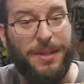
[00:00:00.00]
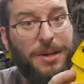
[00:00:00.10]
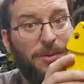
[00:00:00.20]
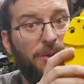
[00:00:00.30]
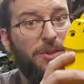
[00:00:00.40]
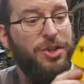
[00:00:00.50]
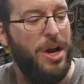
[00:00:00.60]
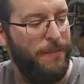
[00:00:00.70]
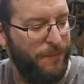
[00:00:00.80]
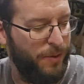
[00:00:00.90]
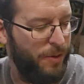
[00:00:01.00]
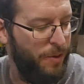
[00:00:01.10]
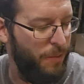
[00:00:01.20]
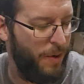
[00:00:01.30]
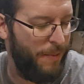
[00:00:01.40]
it'll do the job
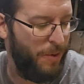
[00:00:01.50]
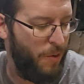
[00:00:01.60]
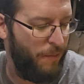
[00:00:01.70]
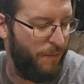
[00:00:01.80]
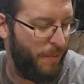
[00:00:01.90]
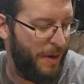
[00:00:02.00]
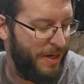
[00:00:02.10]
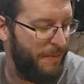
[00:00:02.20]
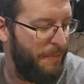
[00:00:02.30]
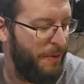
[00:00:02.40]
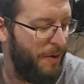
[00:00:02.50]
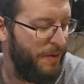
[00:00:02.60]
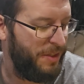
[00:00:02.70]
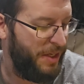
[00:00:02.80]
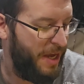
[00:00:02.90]
for what I'm going for by the time we put all
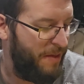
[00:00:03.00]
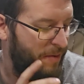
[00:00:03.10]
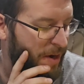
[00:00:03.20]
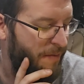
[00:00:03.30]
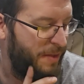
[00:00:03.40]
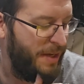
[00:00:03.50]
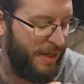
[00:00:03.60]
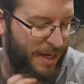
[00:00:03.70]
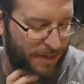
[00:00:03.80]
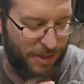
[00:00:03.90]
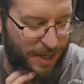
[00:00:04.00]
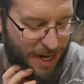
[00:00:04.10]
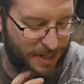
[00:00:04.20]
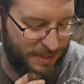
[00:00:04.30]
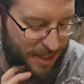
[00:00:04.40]
this together and everything. I kind of look
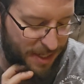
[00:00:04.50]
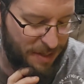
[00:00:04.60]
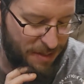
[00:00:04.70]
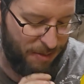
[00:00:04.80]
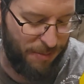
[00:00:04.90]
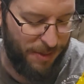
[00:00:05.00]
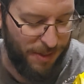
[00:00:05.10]
at it and it's like, ew.